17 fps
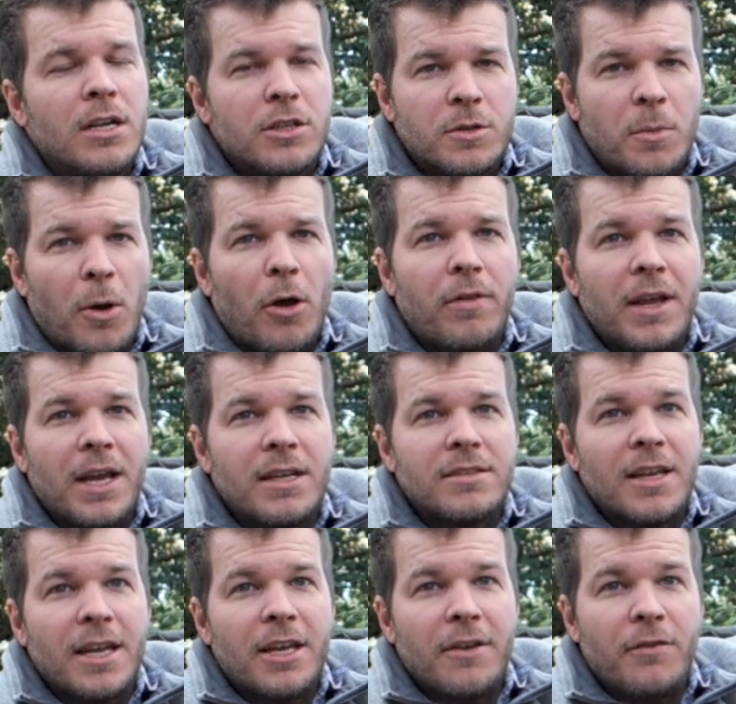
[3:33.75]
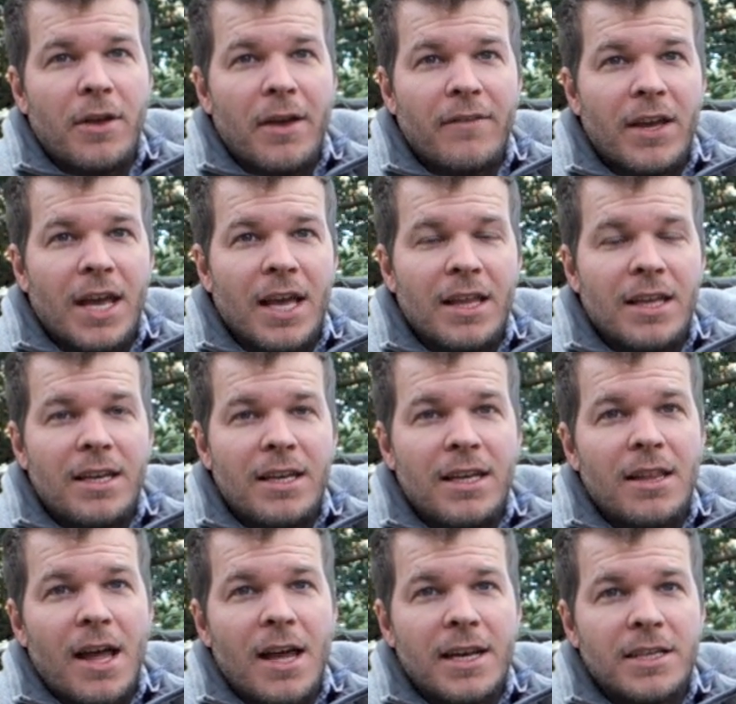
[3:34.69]
small things like if you have an L E
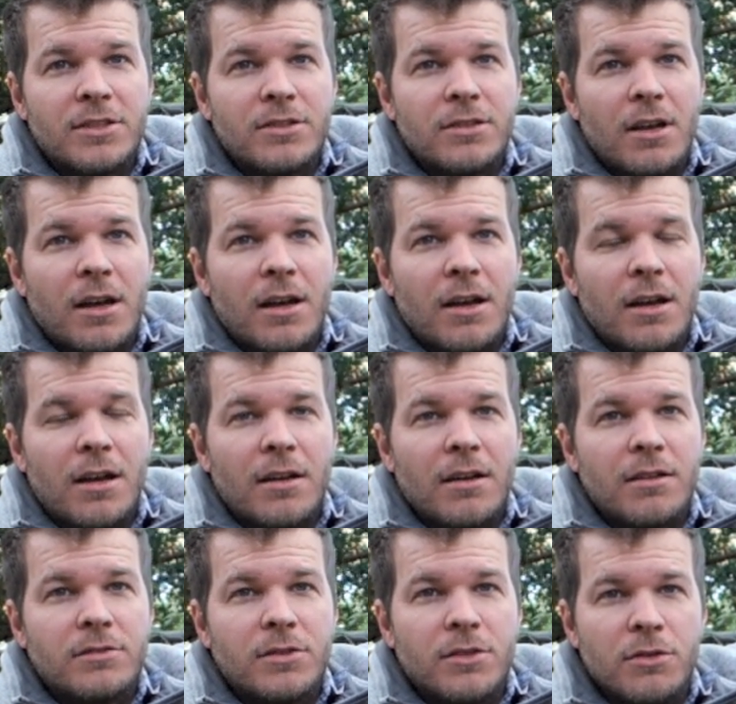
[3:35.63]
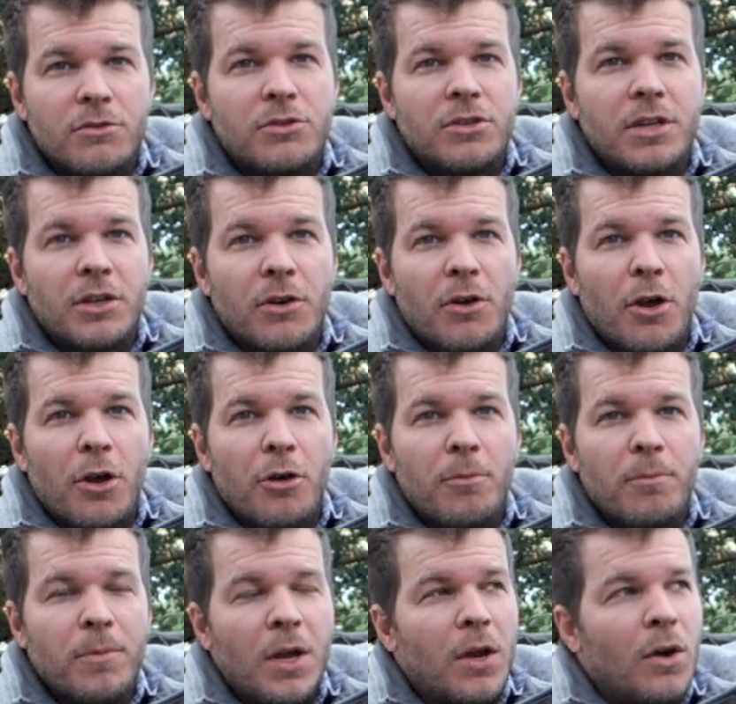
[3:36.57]
D lighting uh, solution in your
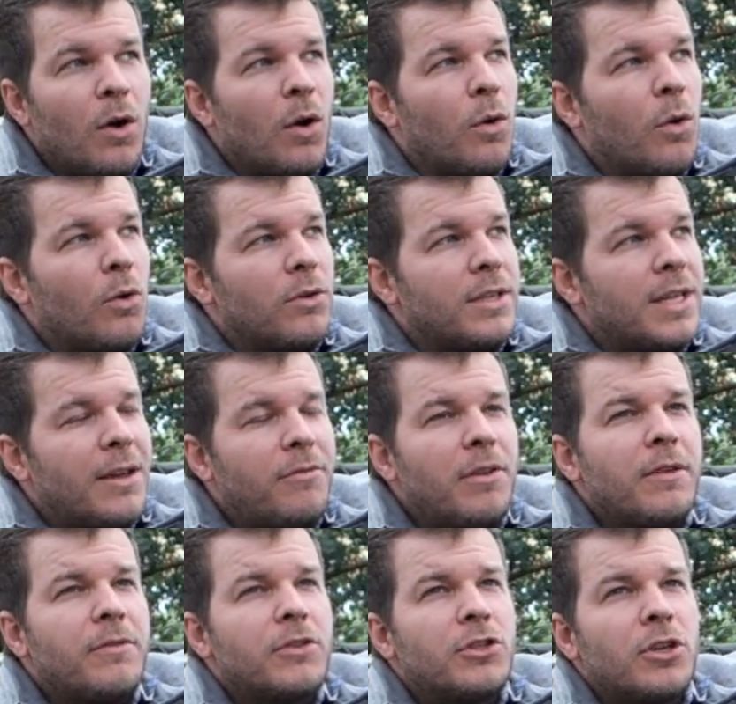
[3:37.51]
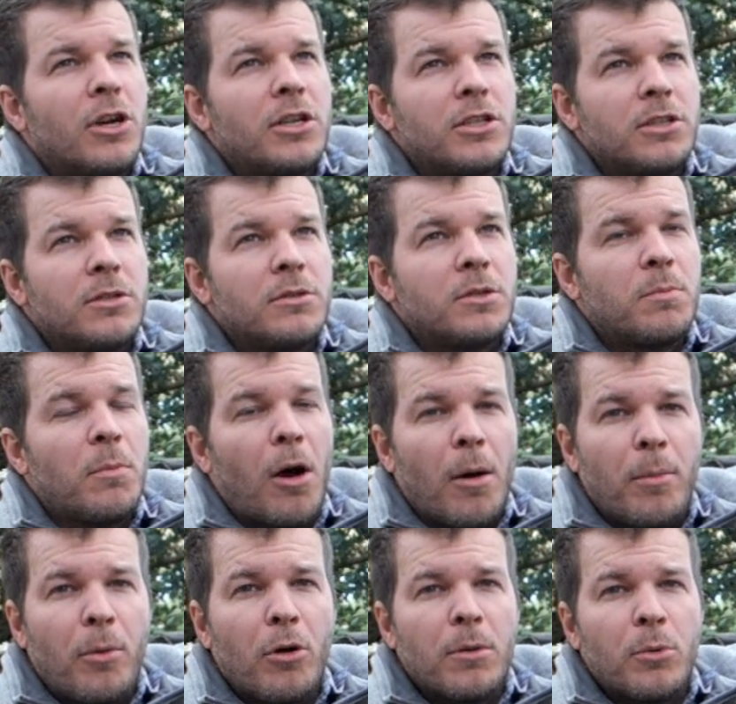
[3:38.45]
home, or definitely for charging
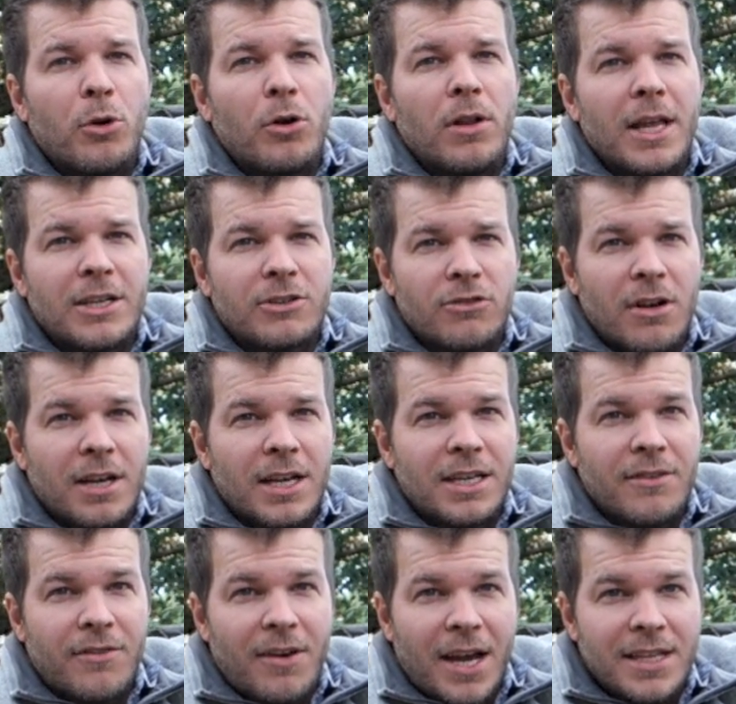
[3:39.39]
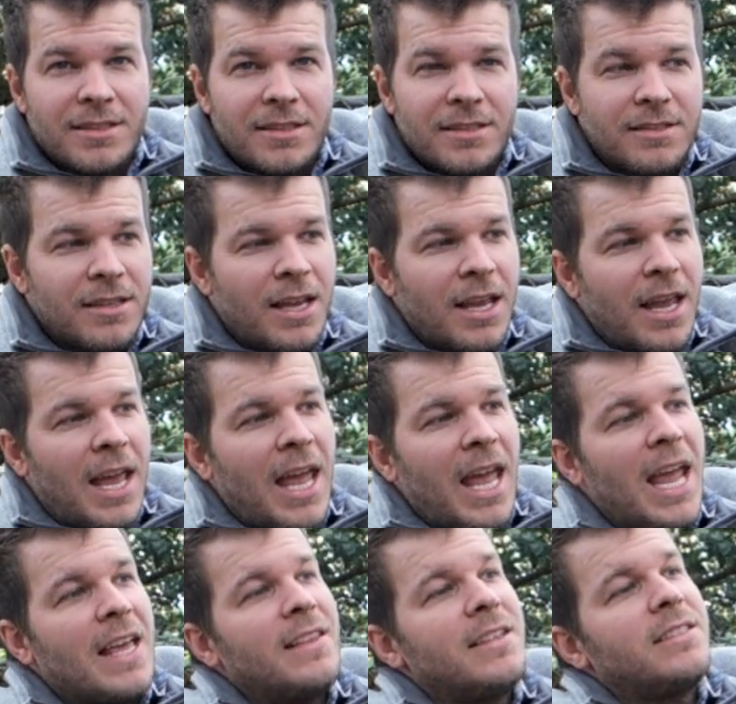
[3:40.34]
small portable electronic devices.
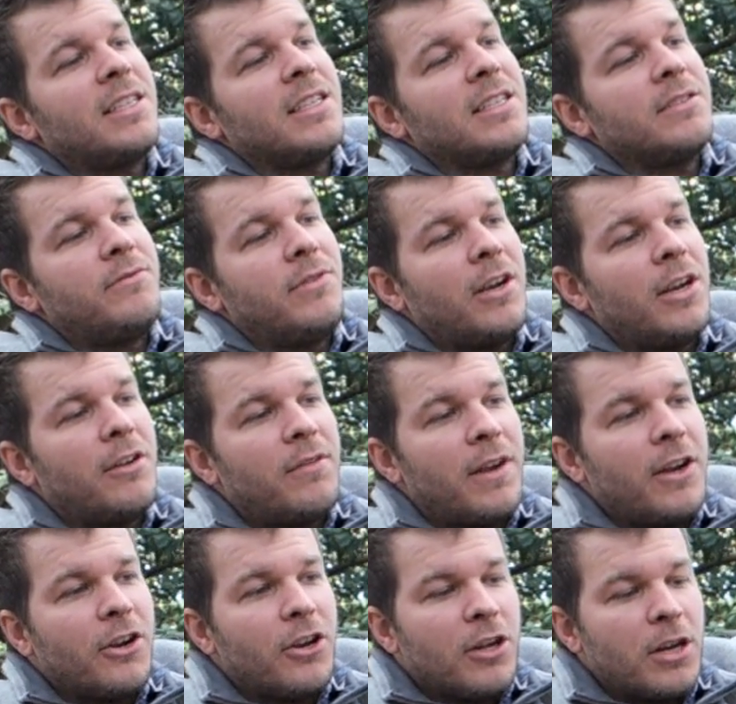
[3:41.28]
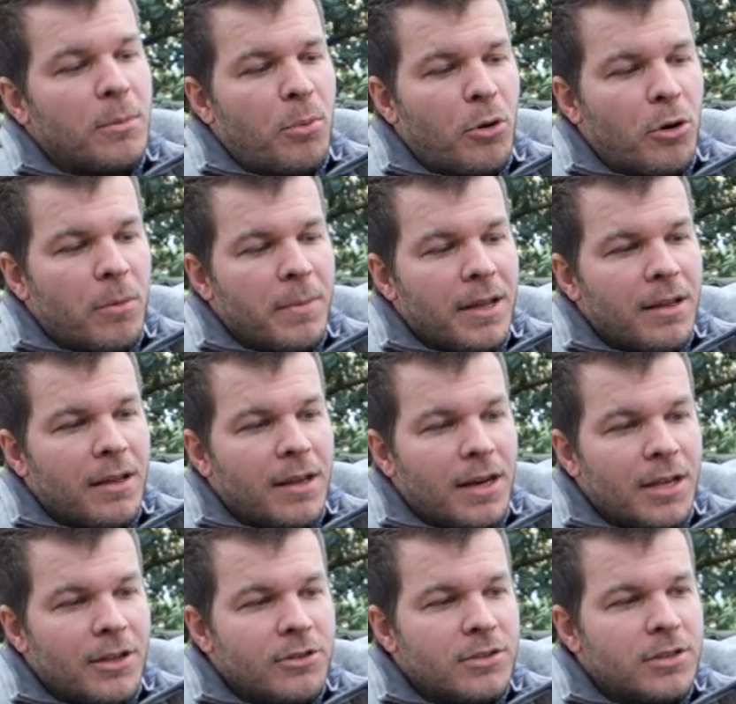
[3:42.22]
And this thing is very, very good at
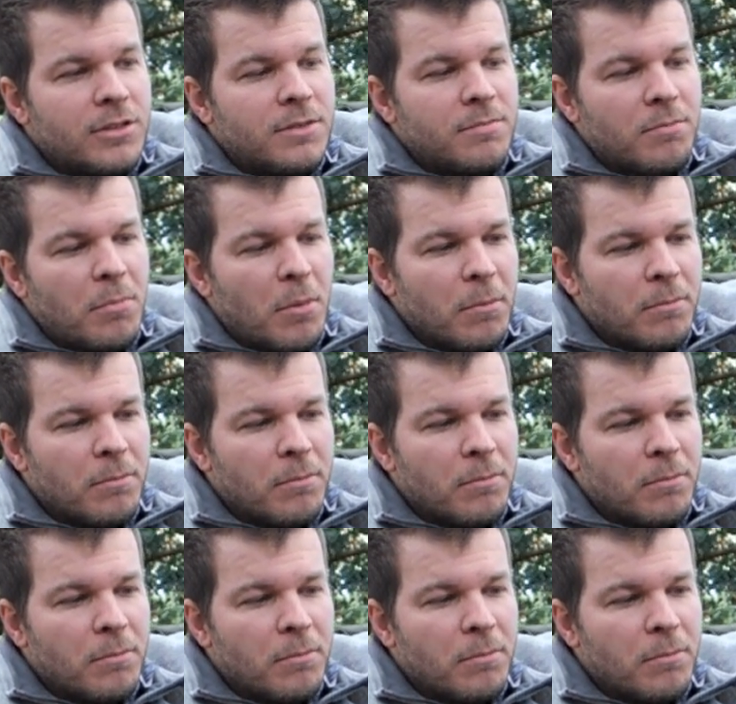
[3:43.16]
portability. You just